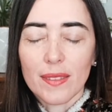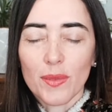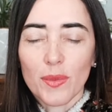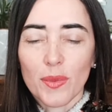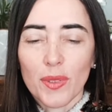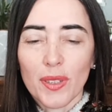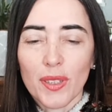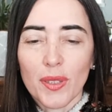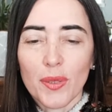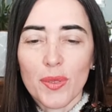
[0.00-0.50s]

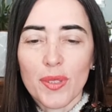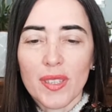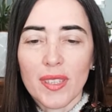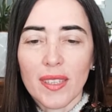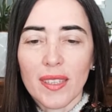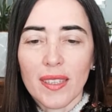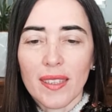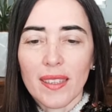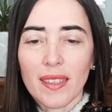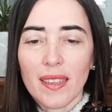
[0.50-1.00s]
We're
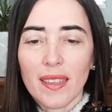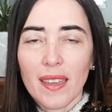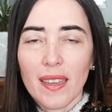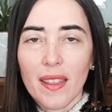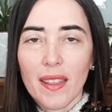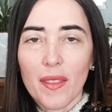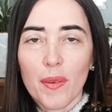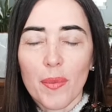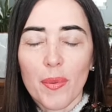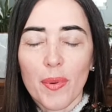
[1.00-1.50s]
using
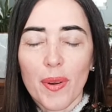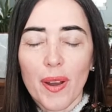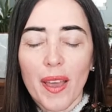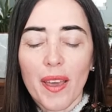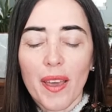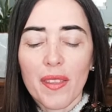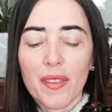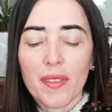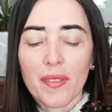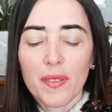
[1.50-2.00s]
the
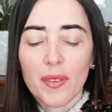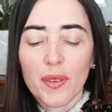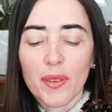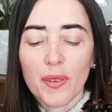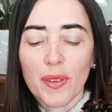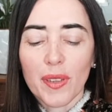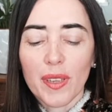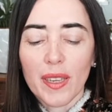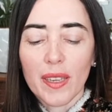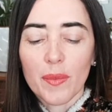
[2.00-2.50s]
breath to
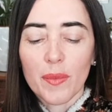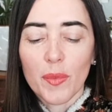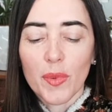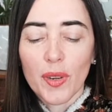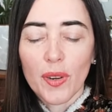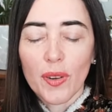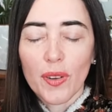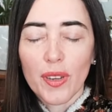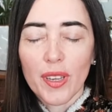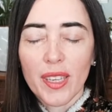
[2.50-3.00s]
create
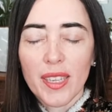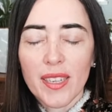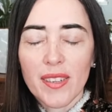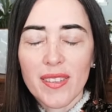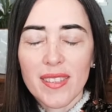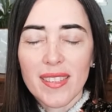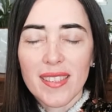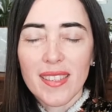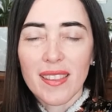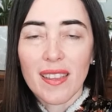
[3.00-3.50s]
more
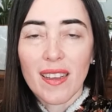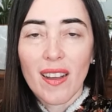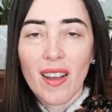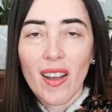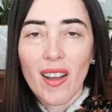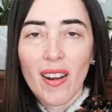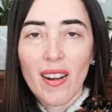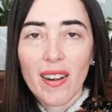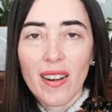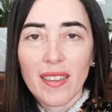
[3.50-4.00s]
coherence in the
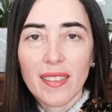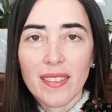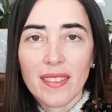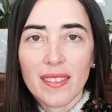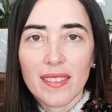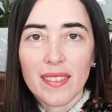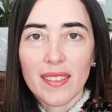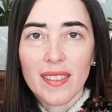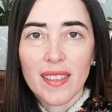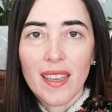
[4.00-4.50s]
heart.
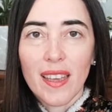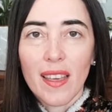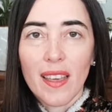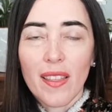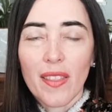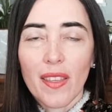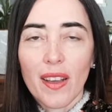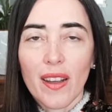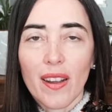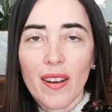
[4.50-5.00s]

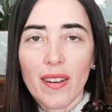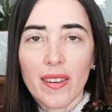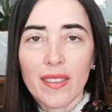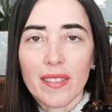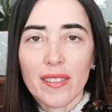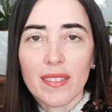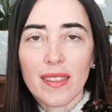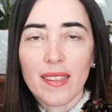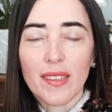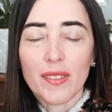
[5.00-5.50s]
The
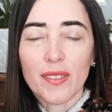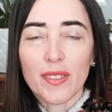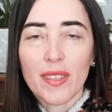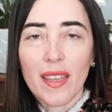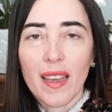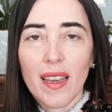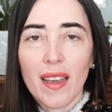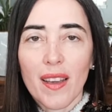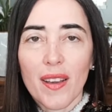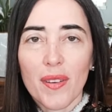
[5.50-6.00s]
heart slows
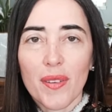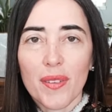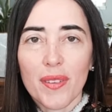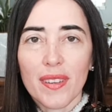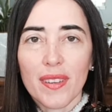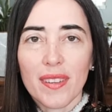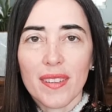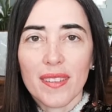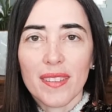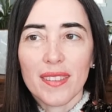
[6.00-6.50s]

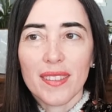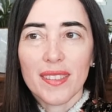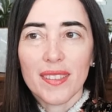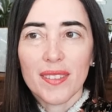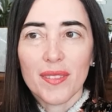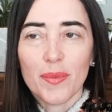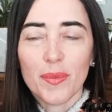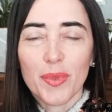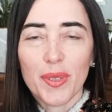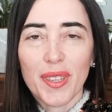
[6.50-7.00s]
down.
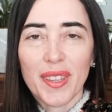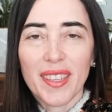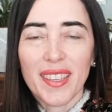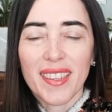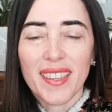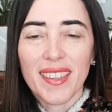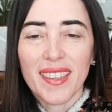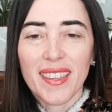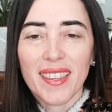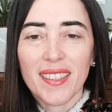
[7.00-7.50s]
Breathe
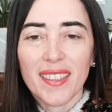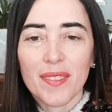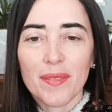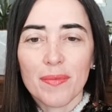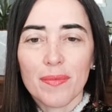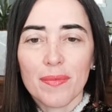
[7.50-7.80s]
in again.